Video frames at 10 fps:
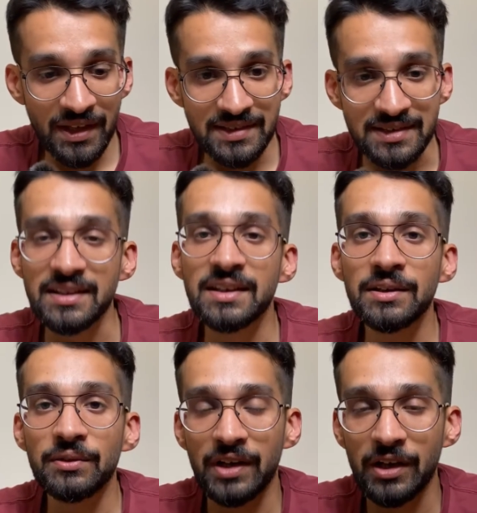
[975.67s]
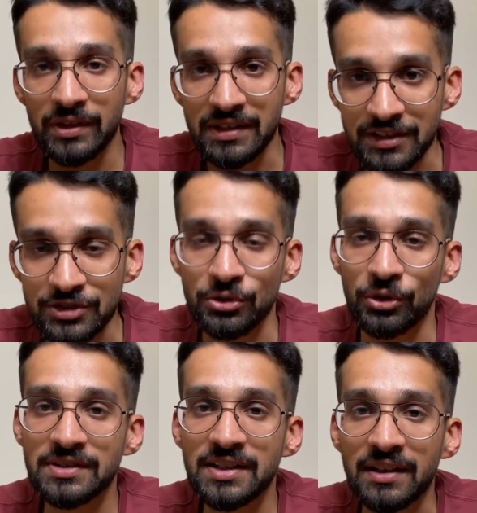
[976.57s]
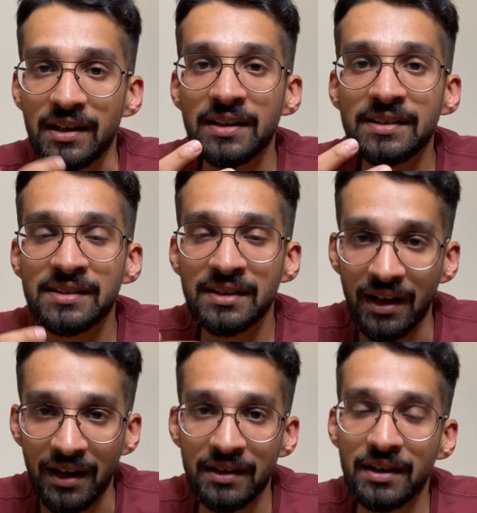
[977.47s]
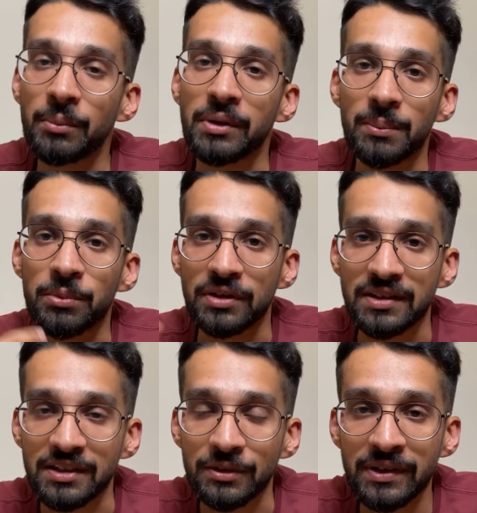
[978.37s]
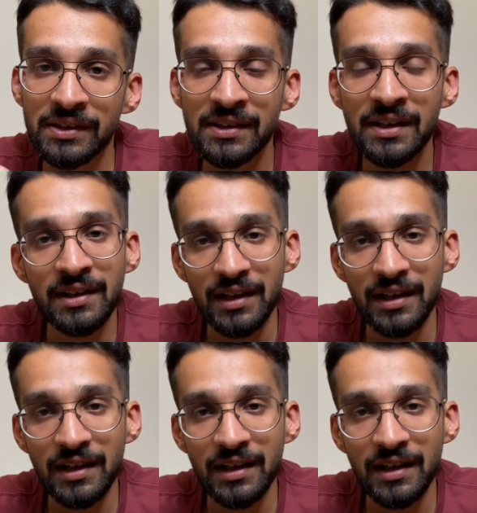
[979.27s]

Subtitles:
see whenever these toxic traits are coming up to the surface,